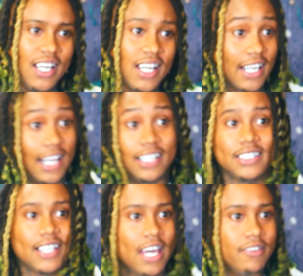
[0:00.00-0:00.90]
Like they
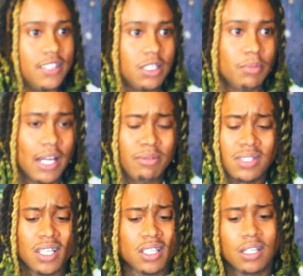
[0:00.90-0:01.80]
just gave it to me. They was
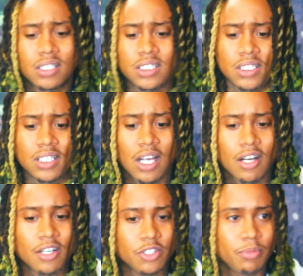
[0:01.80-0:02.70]
like, shit, I
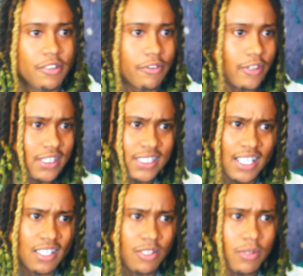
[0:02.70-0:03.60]
heard you be
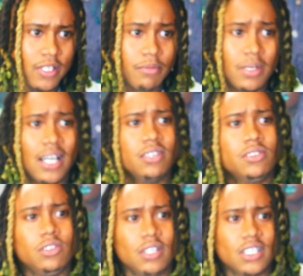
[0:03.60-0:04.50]
freestyling with it, but I
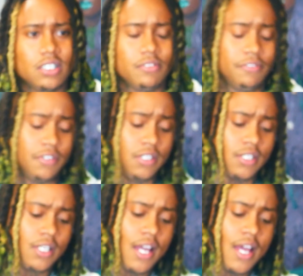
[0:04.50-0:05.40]
used to do that shit for
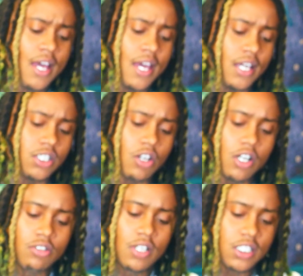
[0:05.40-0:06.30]
fun. And so
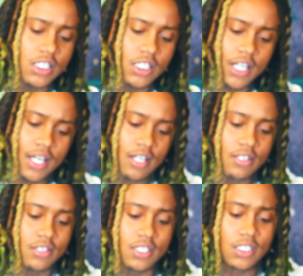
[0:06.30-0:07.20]
I do that shit in the
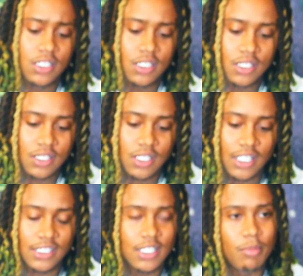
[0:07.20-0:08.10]
house and shit.
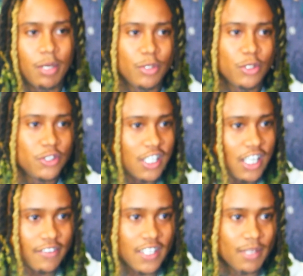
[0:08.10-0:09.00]
I send my music
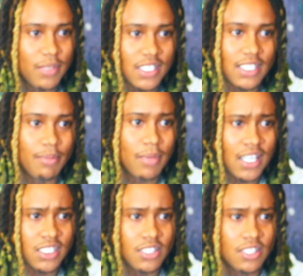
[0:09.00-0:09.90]
out, get mixed and
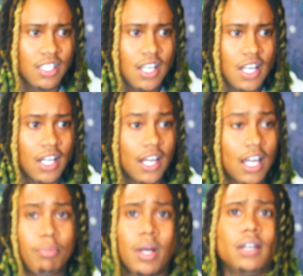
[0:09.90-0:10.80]
mastered. Like
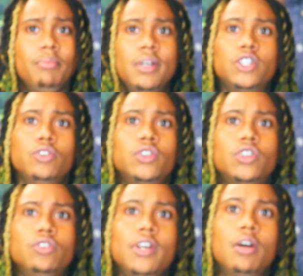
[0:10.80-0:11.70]
I probably been to a
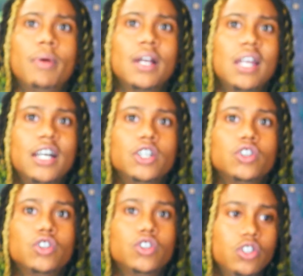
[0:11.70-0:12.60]
studio probably like
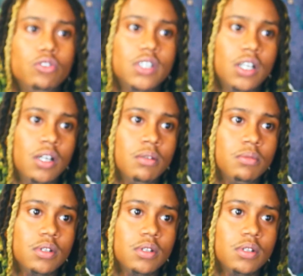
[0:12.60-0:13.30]
2 times.